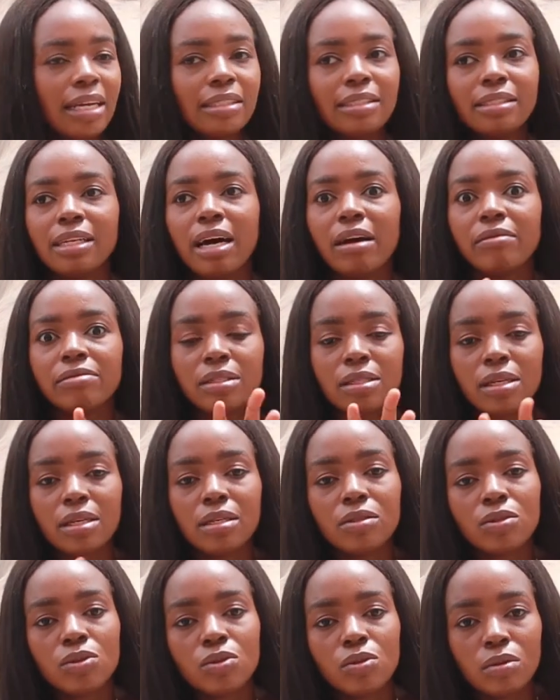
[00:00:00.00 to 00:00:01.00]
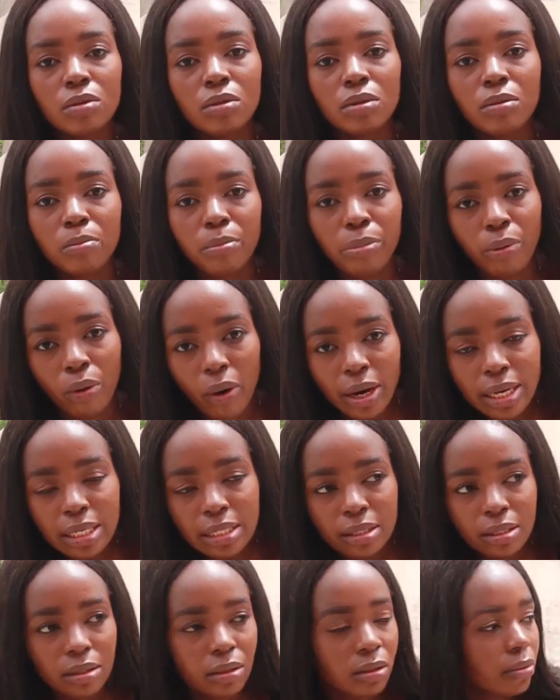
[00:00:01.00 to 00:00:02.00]
And I've seen two
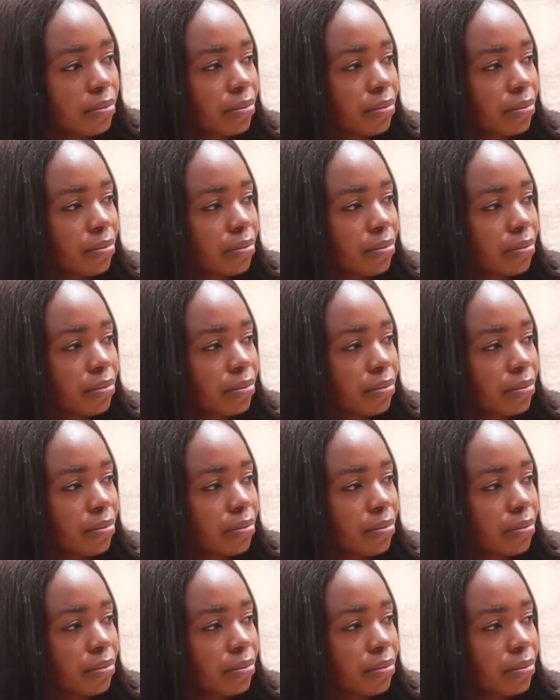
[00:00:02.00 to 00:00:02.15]
boys,